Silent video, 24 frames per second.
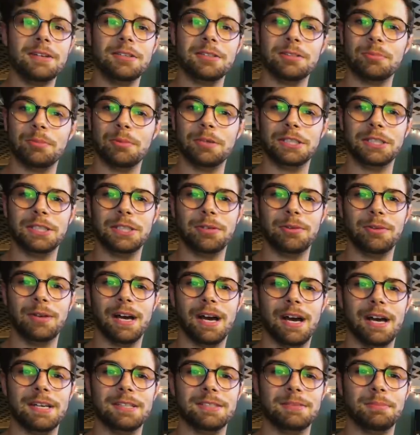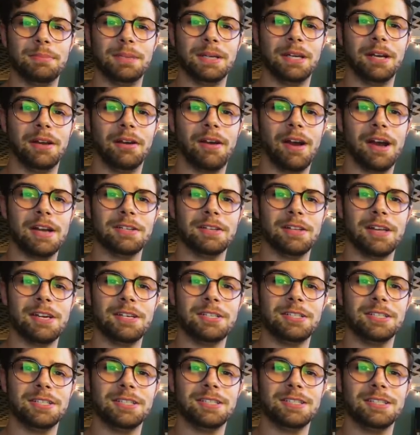just wishing you guys big
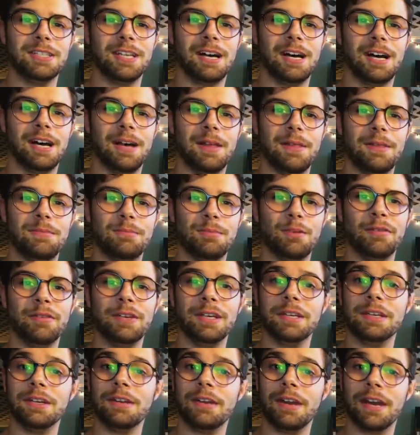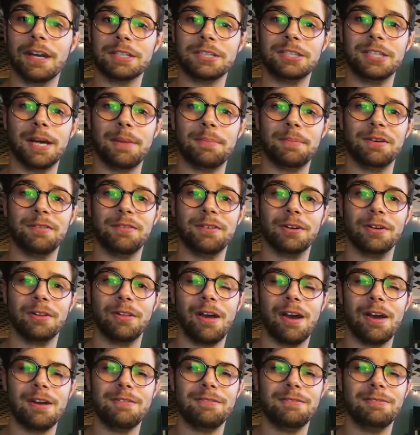congratulations on moving into the next chapter of your
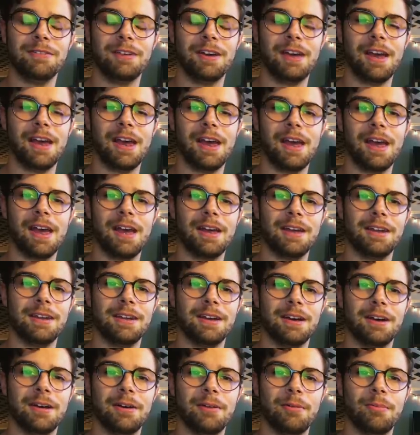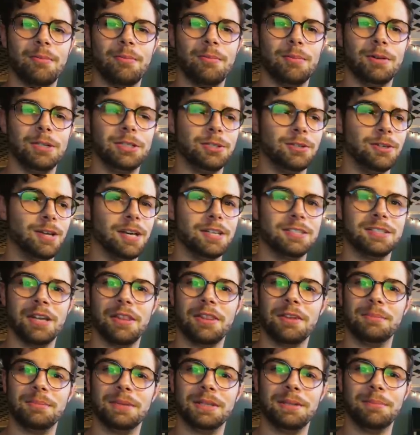life and uh, wishing you guys
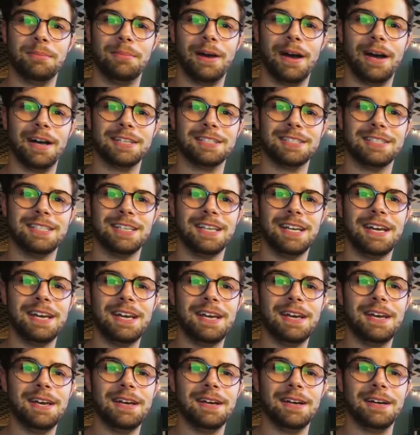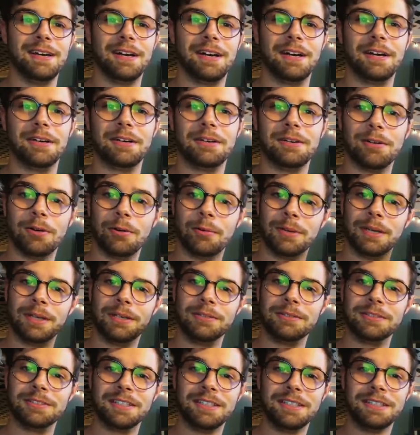nothing but the best. Uh, go
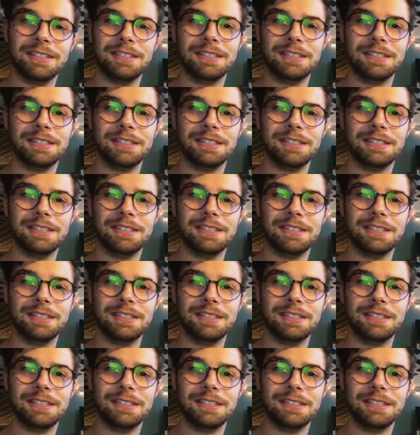Eagles.